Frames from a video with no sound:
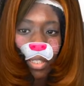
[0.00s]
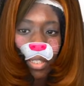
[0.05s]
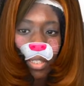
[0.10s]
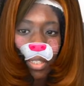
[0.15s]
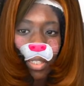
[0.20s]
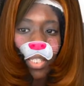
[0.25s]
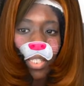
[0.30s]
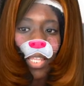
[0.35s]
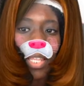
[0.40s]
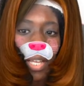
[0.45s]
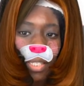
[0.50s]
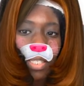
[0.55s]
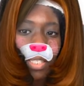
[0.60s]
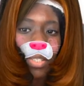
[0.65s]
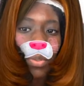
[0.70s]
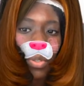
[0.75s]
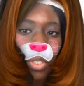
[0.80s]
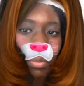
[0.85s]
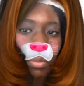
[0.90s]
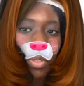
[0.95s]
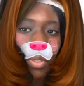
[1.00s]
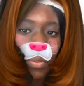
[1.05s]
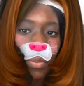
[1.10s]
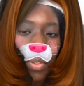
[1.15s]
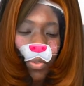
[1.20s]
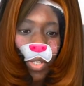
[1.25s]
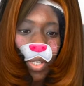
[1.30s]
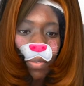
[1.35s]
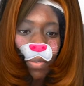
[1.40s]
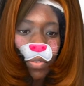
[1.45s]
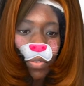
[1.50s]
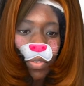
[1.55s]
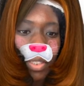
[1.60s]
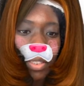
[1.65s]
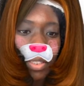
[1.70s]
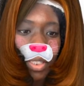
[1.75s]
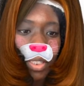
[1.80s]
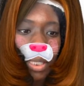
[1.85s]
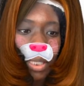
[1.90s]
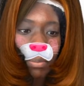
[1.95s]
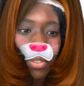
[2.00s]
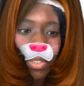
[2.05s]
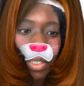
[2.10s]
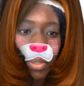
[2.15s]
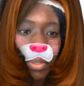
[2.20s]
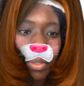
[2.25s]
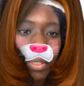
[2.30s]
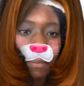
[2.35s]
That's noticeable. Okay, so very good. Light brown, dark brown.